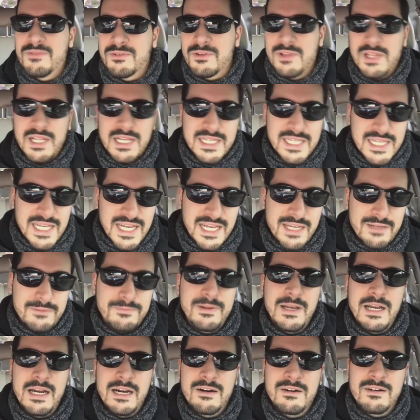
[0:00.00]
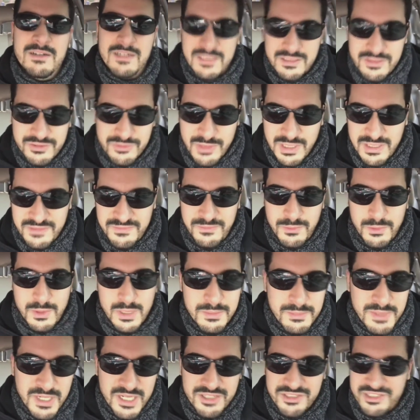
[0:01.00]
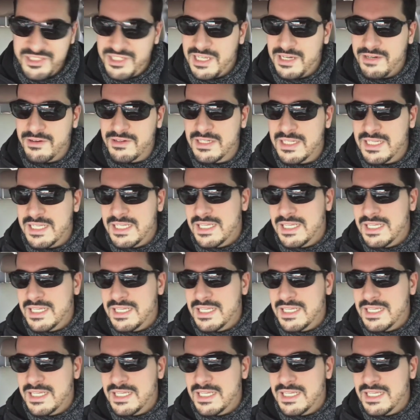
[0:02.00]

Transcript: for like a half hour and drive 40 miles an hour.